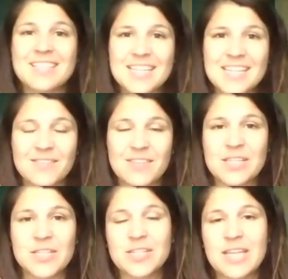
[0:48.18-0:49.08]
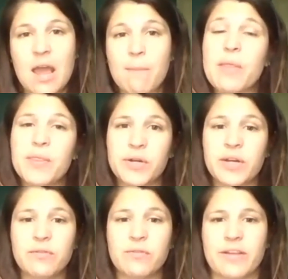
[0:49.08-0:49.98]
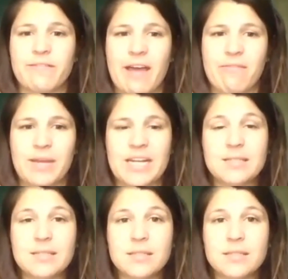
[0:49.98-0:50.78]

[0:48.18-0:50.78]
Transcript: This activity is going to take about 30 to 45 minutes.